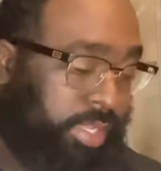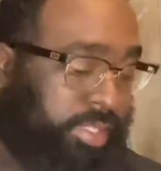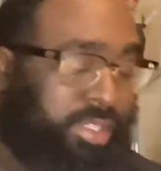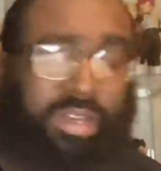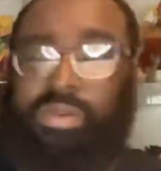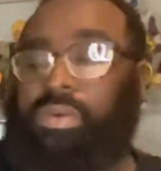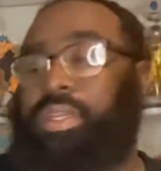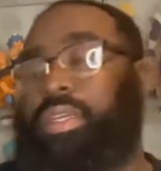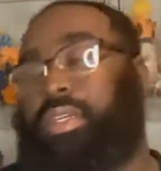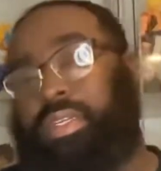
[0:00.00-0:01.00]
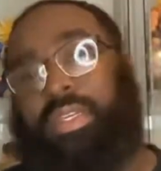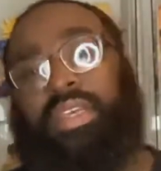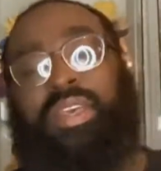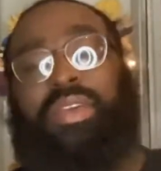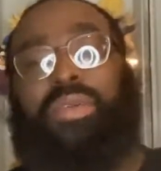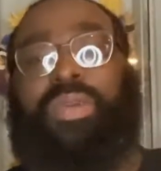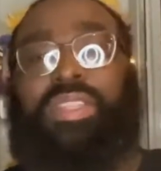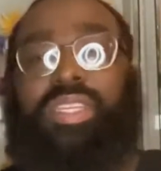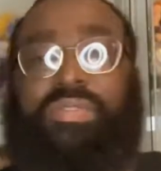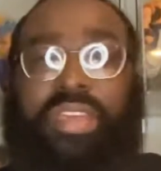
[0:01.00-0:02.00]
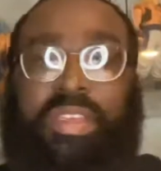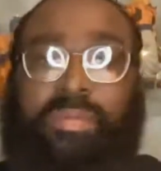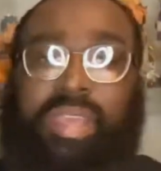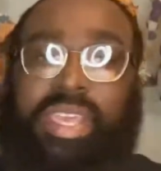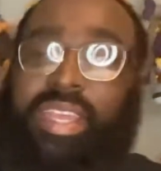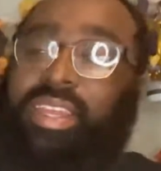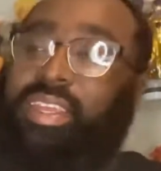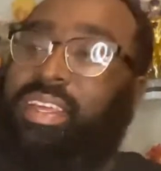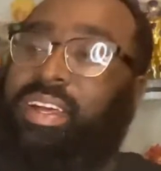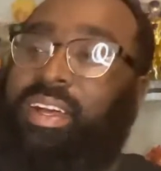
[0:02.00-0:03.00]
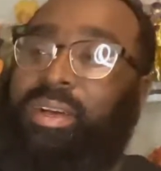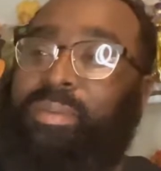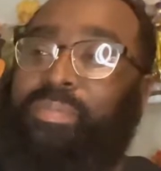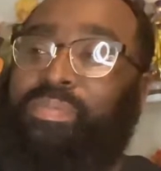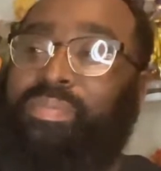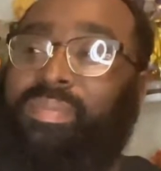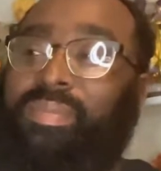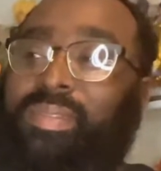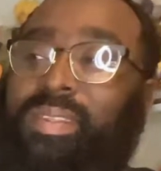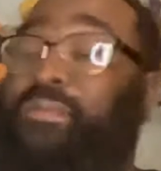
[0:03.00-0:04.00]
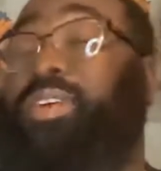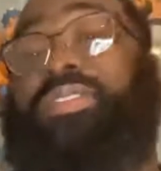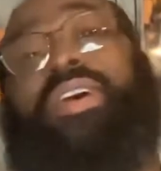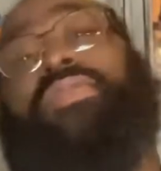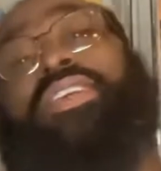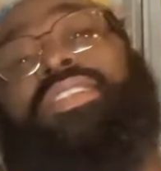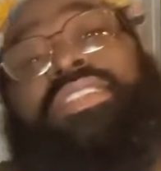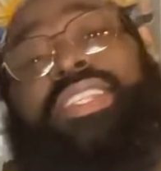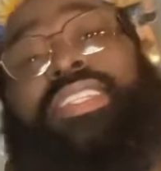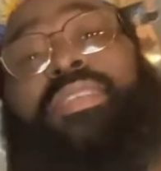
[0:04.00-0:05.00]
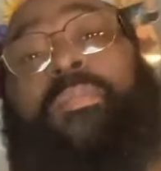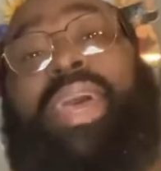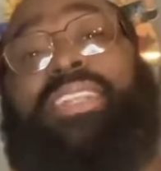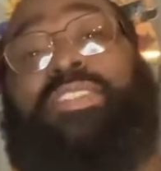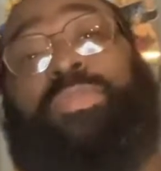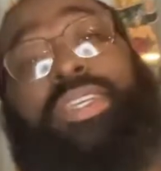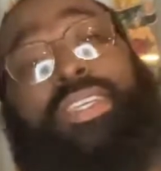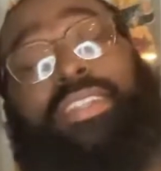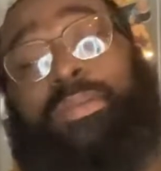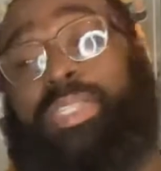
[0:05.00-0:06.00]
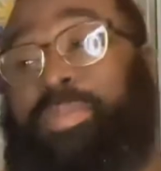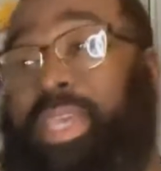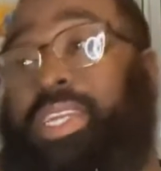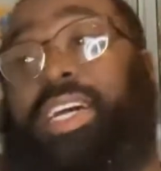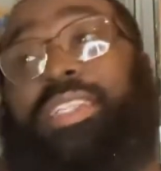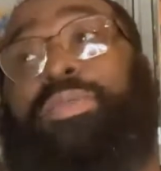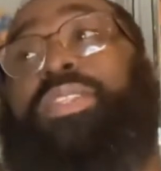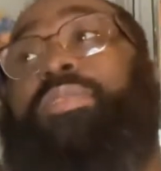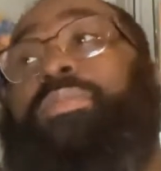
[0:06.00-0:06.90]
So with this figure, man, first off, this is a massive piece. I'm just being honest with you,